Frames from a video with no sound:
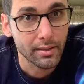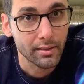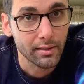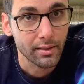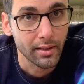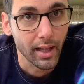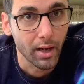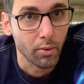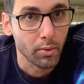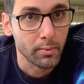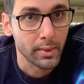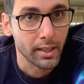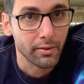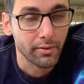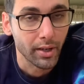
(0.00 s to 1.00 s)
That will be a
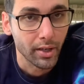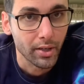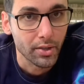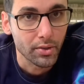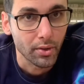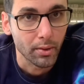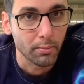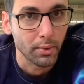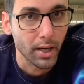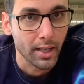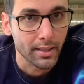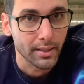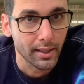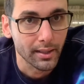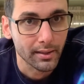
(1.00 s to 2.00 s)
very short
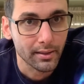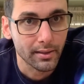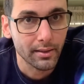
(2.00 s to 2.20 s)
process.